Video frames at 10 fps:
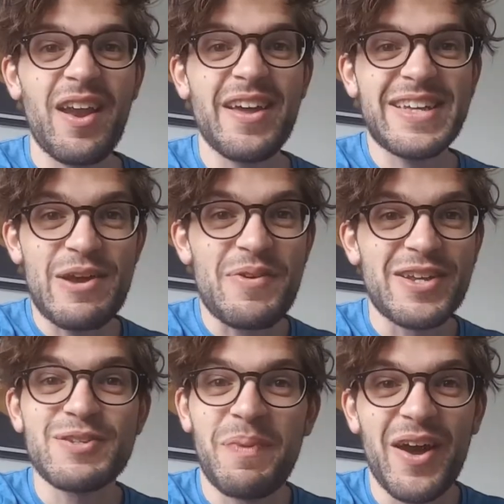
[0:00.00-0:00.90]
I like it when
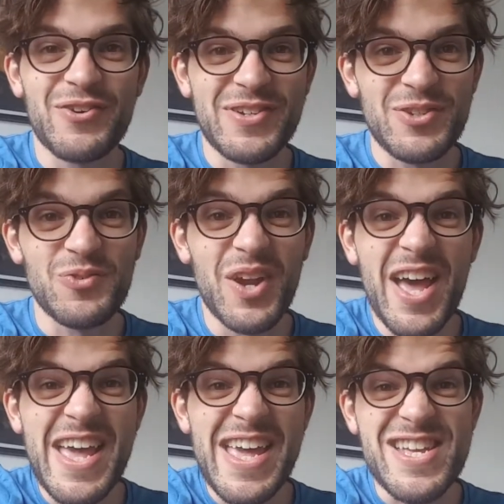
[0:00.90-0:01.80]
a spider is all
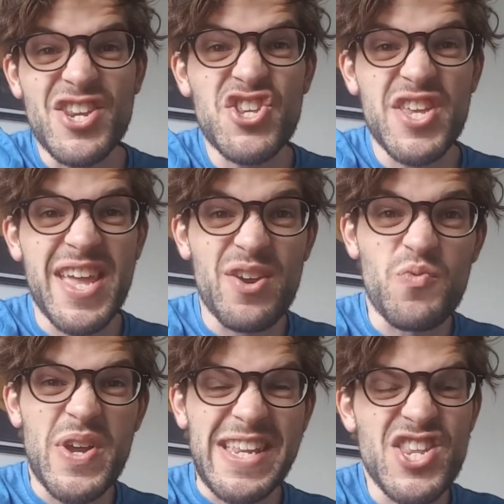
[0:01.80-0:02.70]
eensy
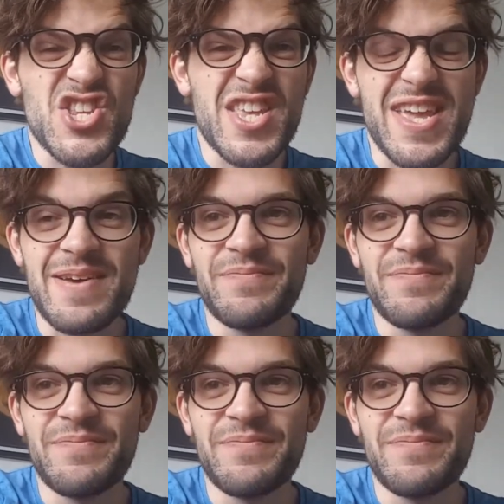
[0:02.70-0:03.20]
and weensy.